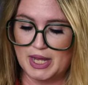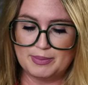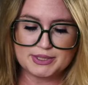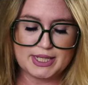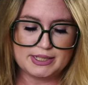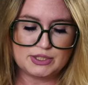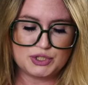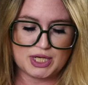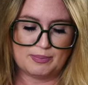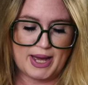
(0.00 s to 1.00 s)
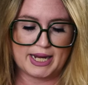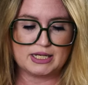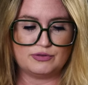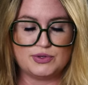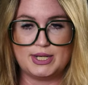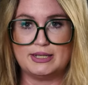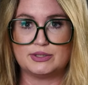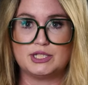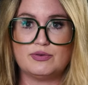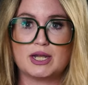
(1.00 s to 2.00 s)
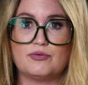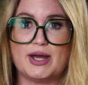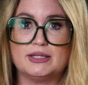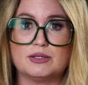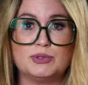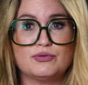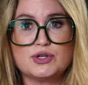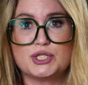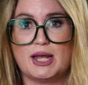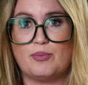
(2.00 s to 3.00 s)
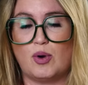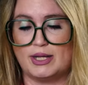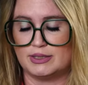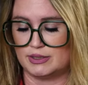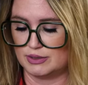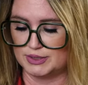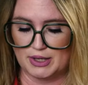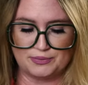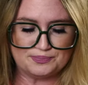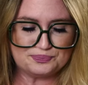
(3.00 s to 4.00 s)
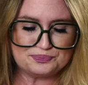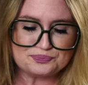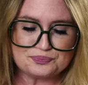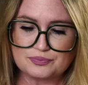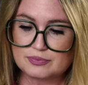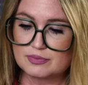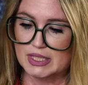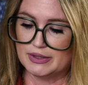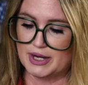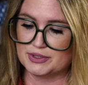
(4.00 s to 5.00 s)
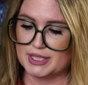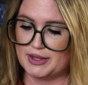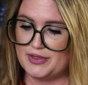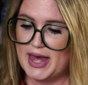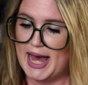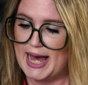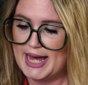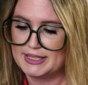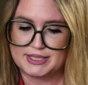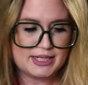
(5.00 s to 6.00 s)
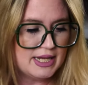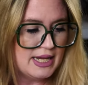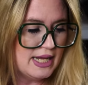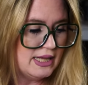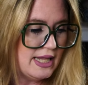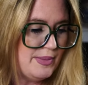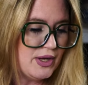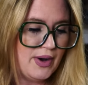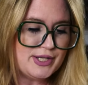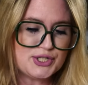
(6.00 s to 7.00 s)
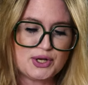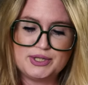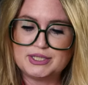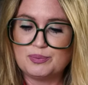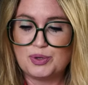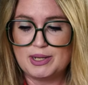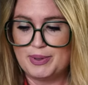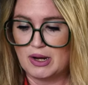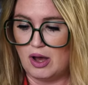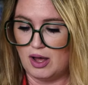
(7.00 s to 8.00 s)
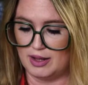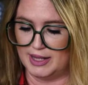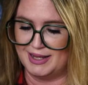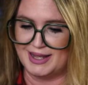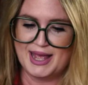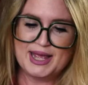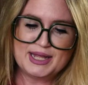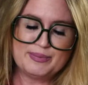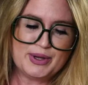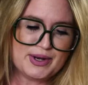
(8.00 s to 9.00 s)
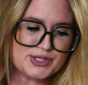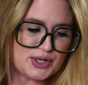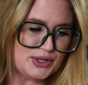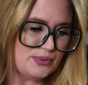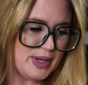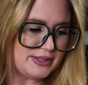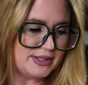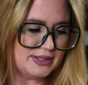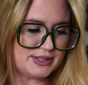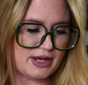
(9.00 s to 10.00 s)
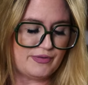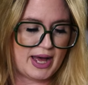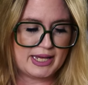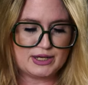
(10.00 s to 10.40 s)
I'm excited to check back in a few days to see if I can find some different shape ones. So there's that. Let me go ahead and show you. This is a pretty big haul. Let me go ahead and show you the rest of the stuff I